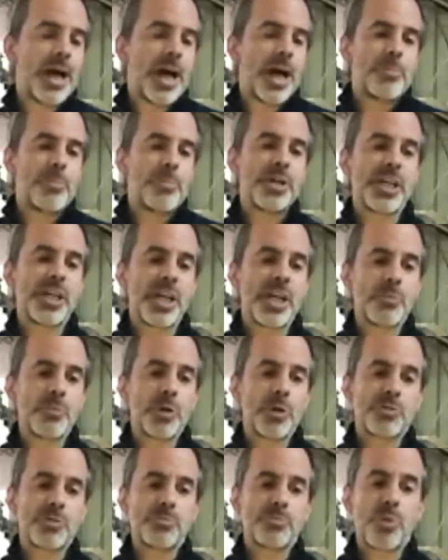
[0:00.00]
Uh, but again,
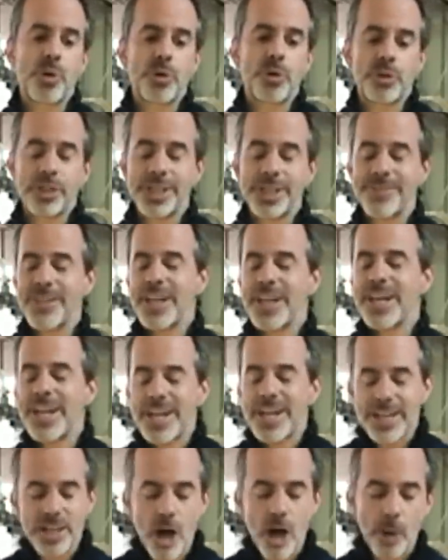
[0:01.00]
most importantly,
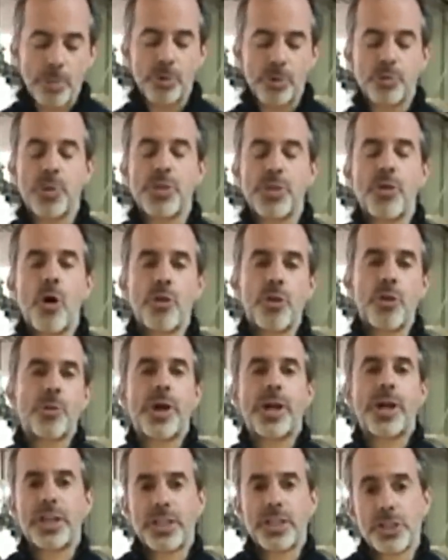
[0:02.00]
coupled with all the
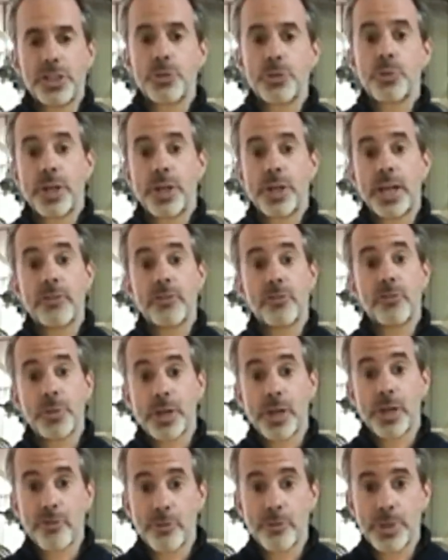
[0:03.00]
recognition we're getting from
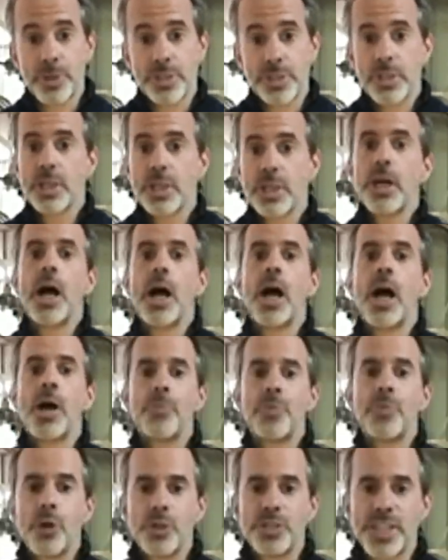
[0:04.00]
the government,
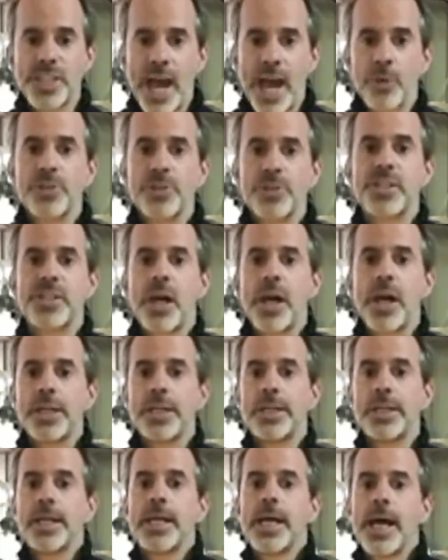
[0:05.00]
um, those
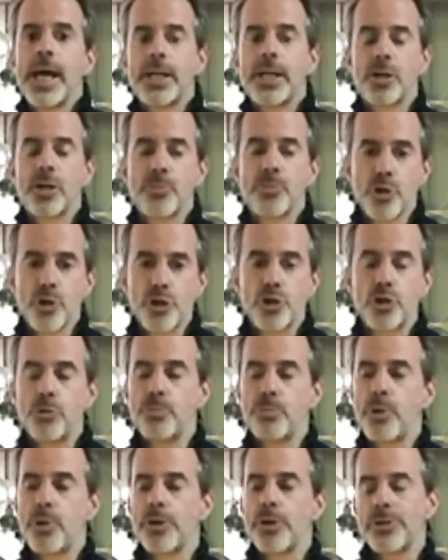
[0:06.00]
outside commercial
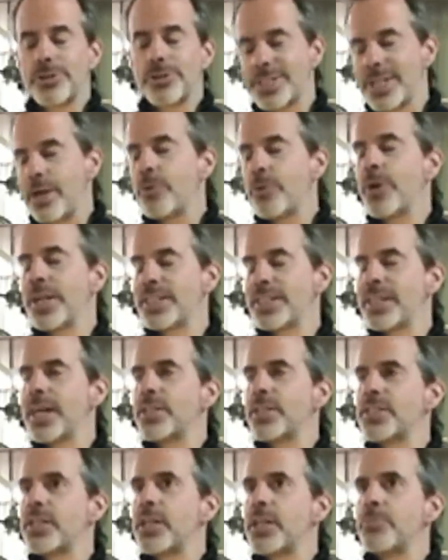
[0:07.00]
partners. When I say
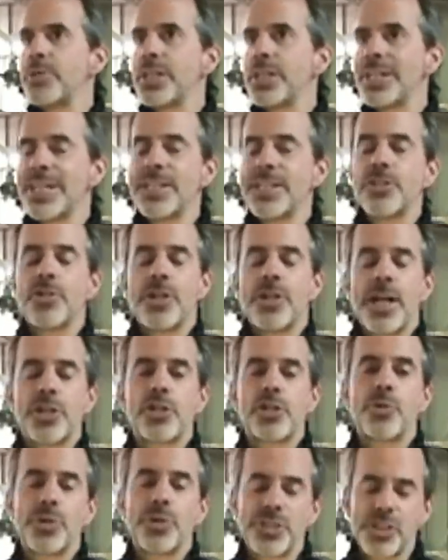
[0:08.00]
outside, I mean
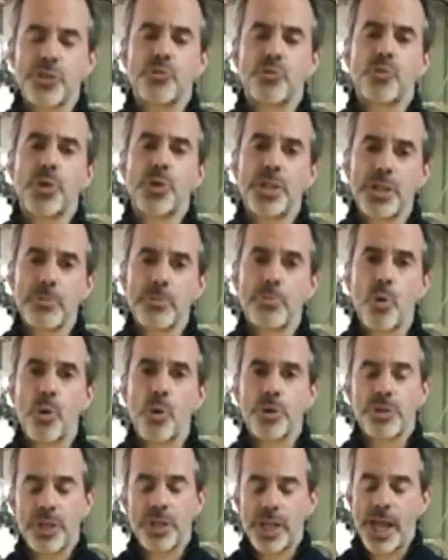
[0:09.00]
international ones. It's really
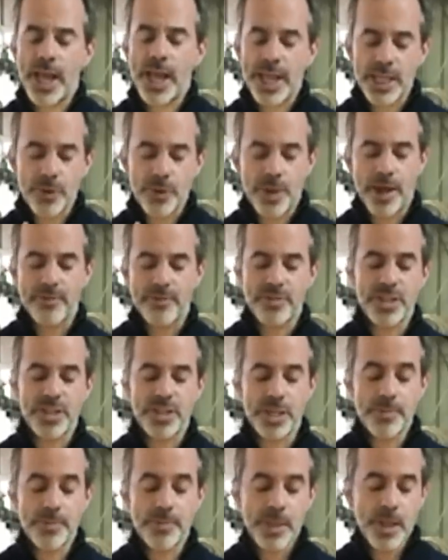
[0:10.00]
important that A, you have
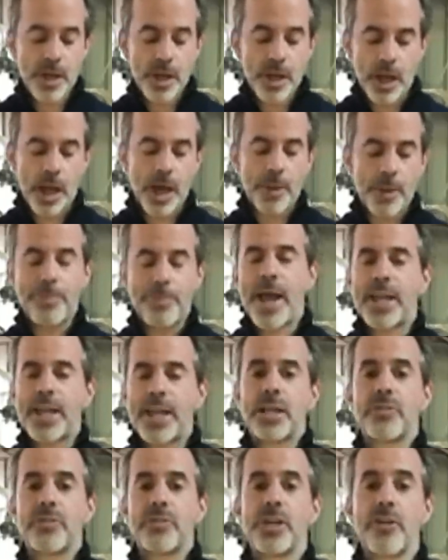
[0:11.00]
the um,
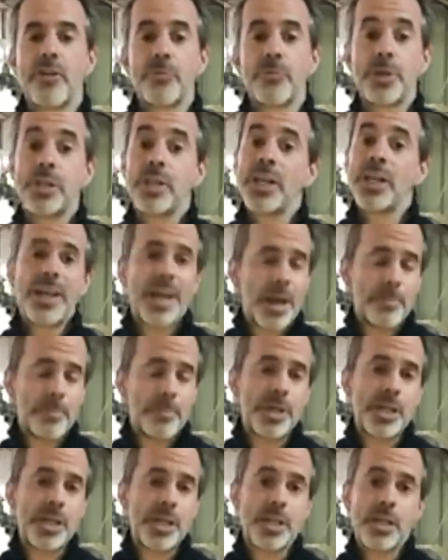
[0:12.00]
backing of the government, and
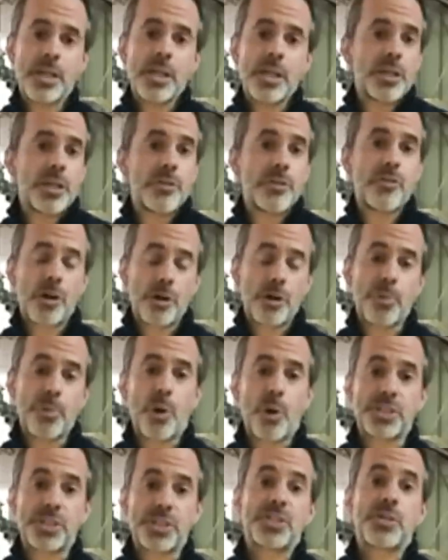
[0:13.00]
B, you've got a
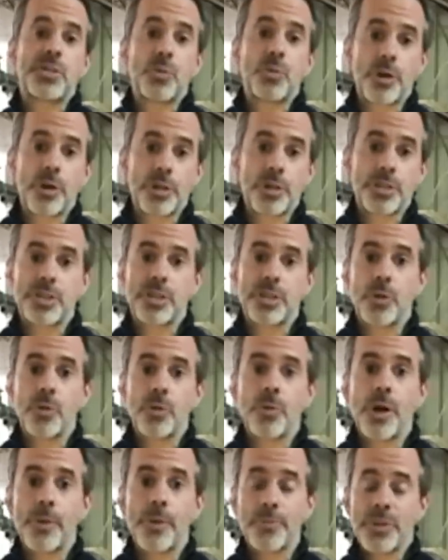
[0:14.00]
process that works.
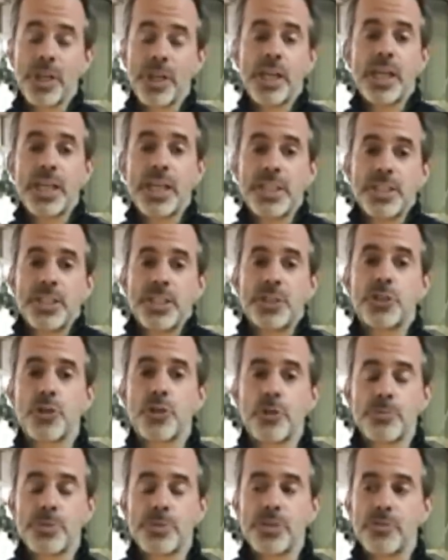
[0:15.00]
So, um, in, in
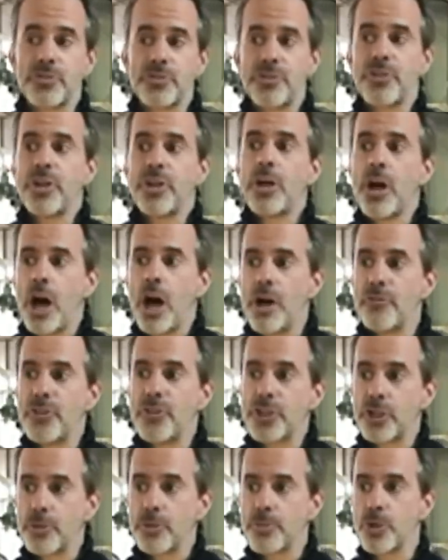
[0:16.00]
terms of, of
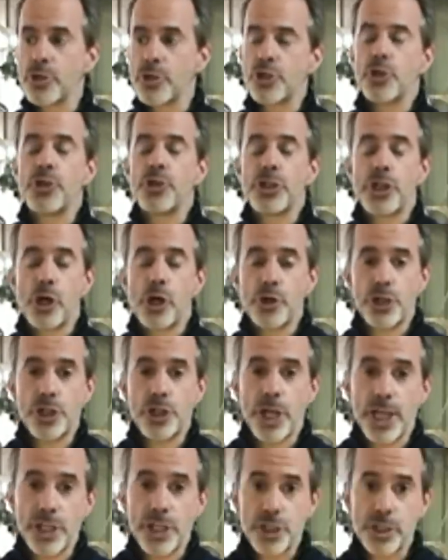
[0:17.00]
the commercial
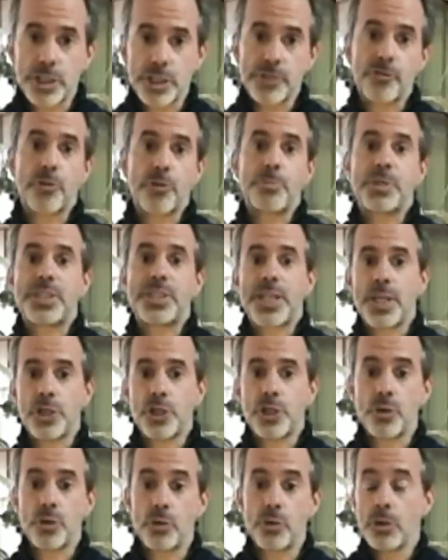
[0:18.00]
negotiations for
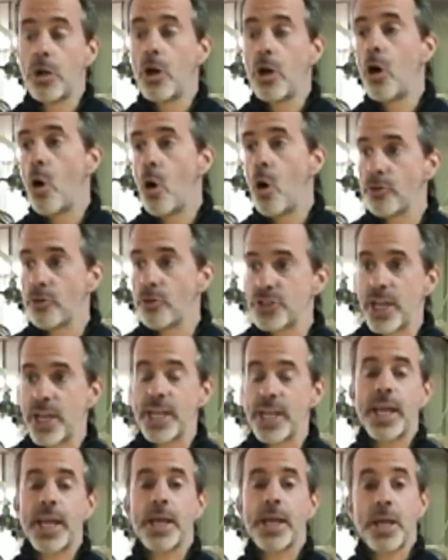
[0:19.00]
potential
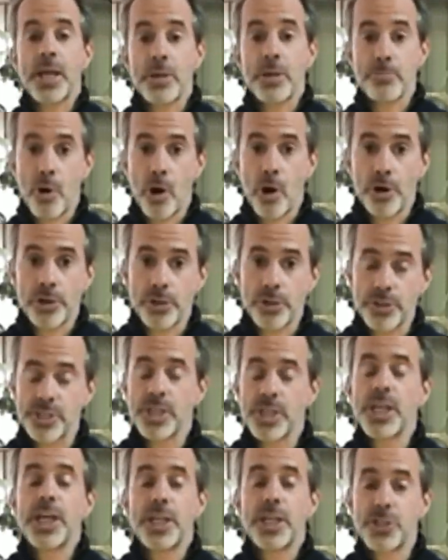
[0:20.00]
offtake and, and
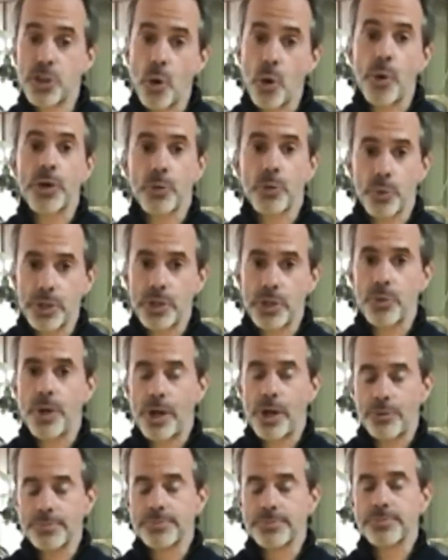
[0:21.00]
partners, it's going really
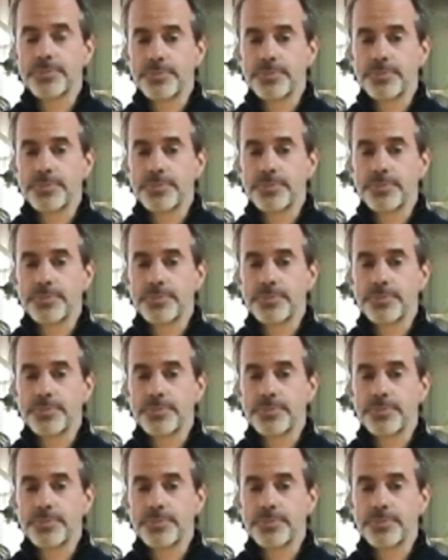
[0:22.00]
well.